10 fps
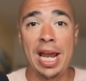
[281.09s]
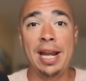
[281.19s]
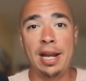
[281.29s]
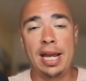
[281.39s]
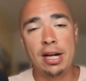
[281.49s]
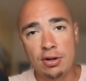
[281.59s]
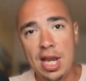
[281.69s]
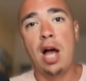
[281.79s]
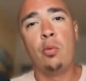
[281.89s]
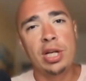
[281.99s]
And here's
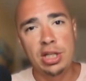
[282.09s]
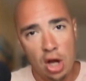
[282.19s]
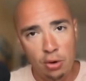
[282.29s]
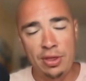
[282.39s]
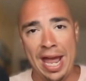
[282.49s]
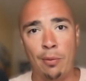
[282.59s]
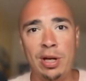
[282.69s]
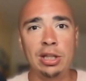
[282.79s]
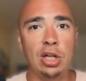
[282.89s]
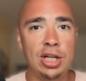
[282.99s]
how we know that.
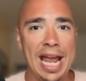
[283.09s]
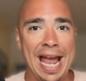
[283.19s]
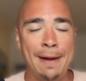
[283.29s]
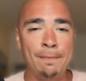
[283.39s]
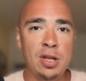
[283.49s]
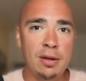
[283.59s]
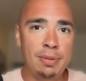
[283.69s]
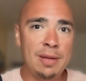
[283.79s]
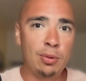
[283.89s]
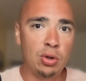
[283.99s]
We look at
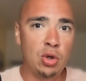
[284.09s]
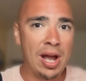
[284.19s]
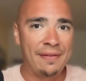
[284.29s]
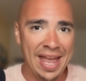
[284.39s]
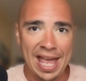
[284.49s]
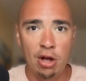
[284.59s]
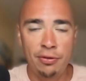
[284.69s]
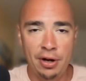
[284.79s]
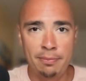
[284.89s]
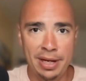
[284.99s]
people who have held
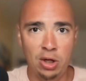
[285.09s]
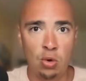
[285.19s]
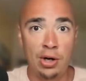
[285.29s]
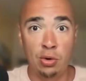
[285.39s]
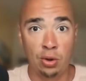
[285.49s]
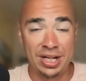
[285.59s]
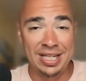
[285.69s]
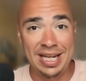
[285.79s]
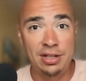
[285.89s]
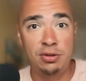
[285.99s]
their Bitcoin or
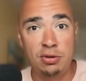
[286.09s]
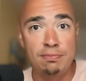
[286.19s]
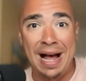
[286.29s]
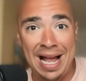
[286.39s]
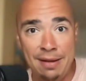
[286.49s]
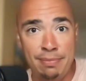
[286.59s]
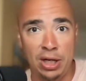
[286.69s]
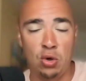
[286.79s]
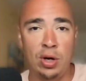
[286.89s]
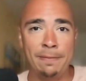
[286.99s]
continue to buy
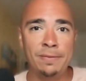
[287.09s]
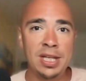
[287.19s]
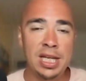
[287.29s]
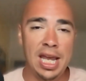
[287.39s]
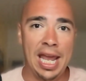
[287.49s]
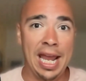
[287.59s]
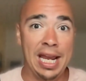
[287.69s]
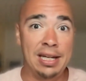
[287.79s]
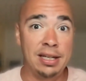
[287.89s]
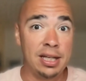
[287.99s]
Bitcoin.
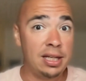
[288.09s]
And